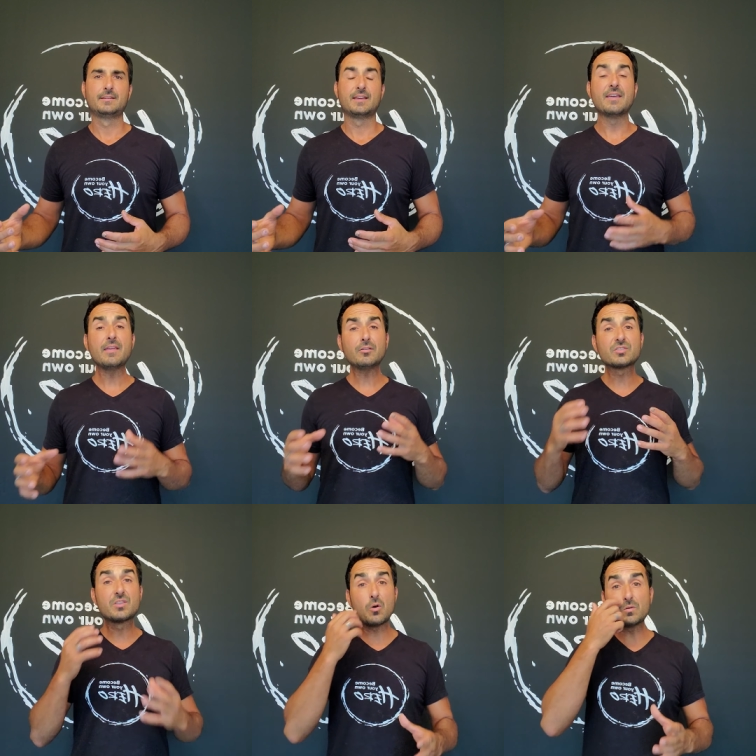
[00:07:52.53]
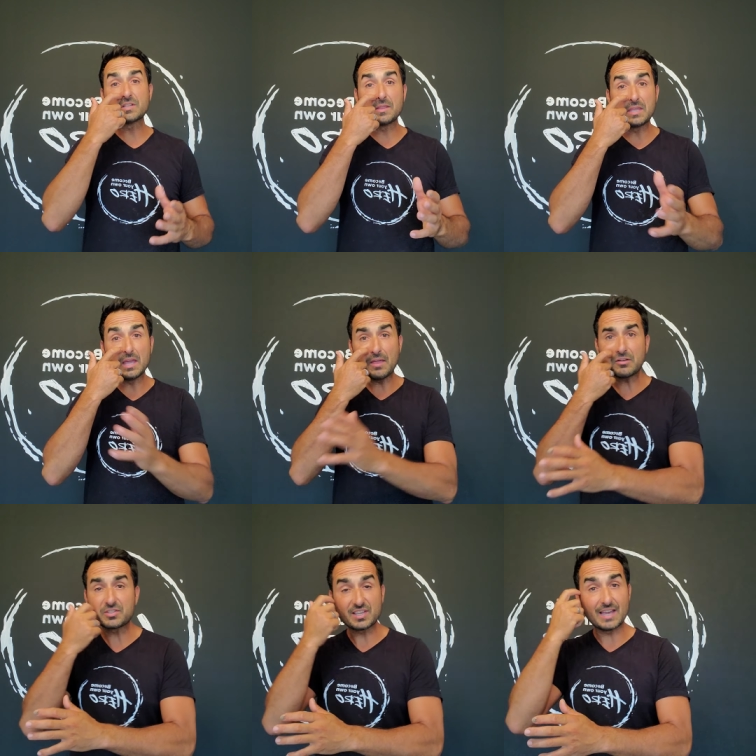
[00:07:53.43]
And then there's those on the other
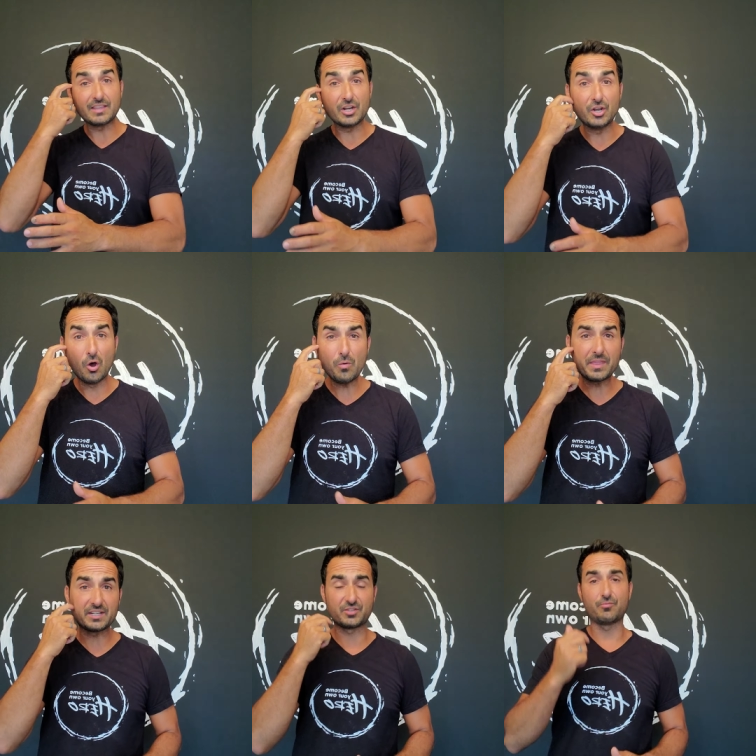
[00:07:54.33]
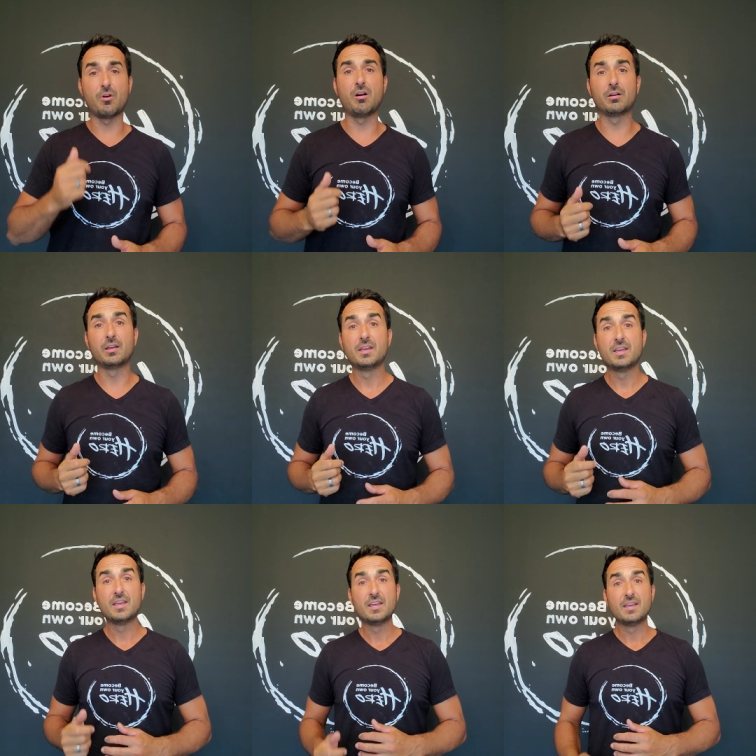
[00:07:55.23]
side that know that it's wrong
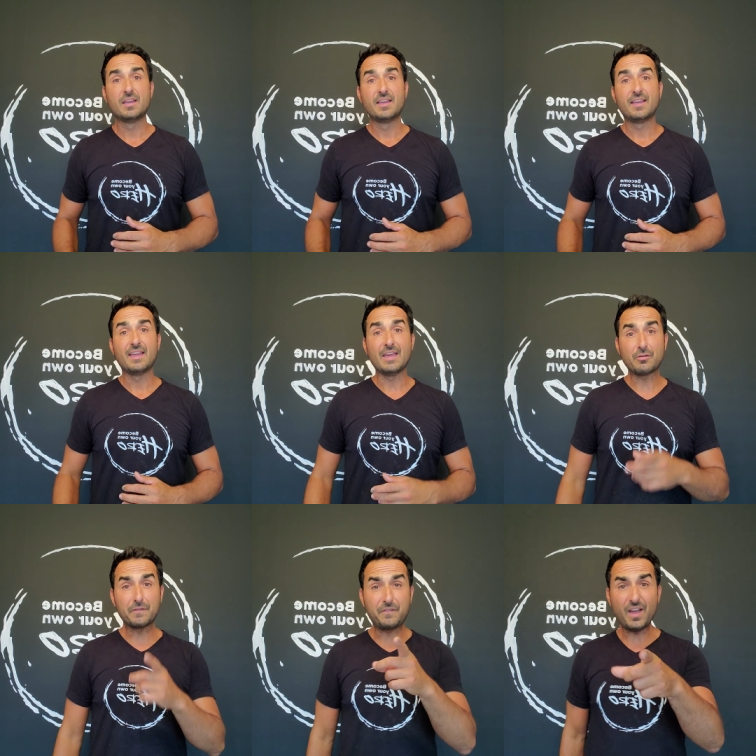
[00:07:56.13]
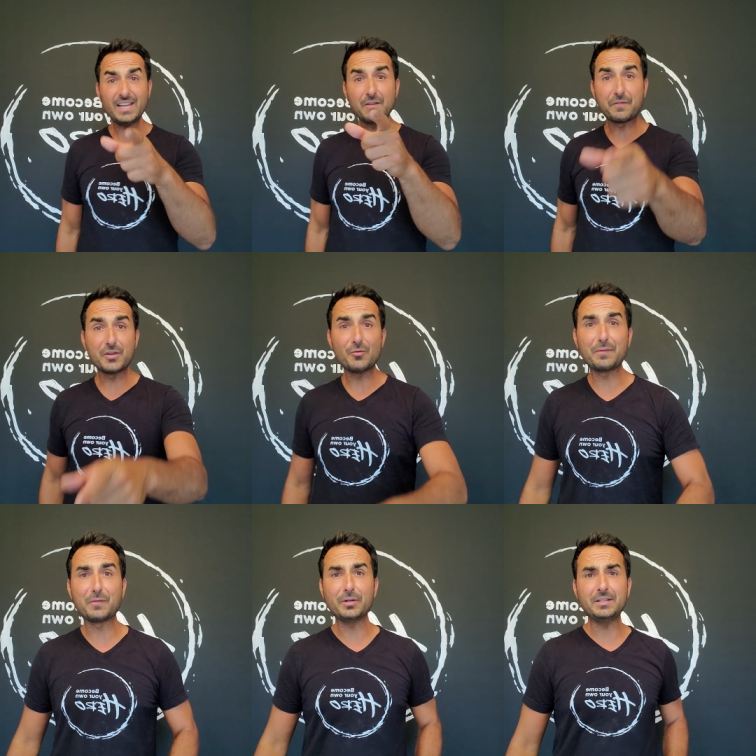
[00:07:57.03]
and they're fighting for your
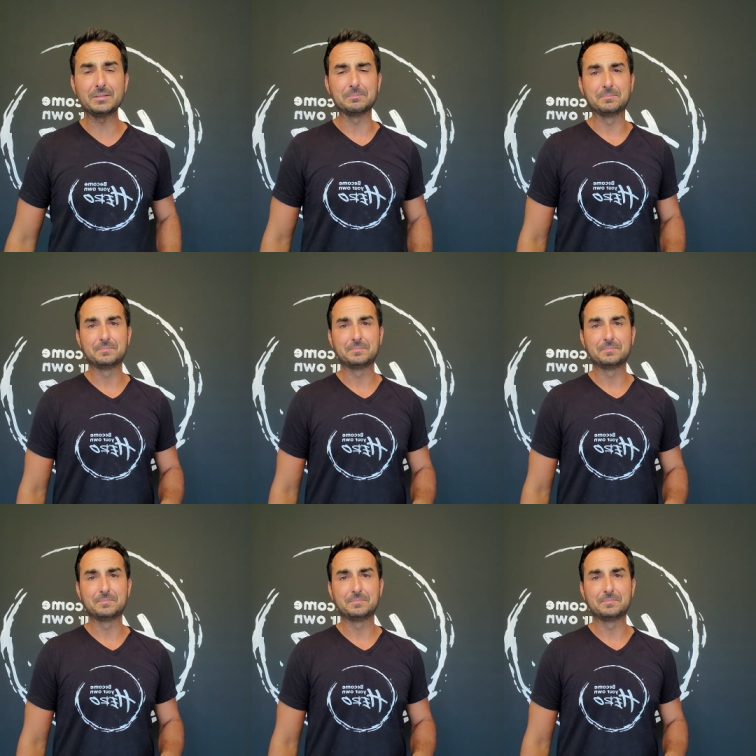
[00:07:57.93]
freedom.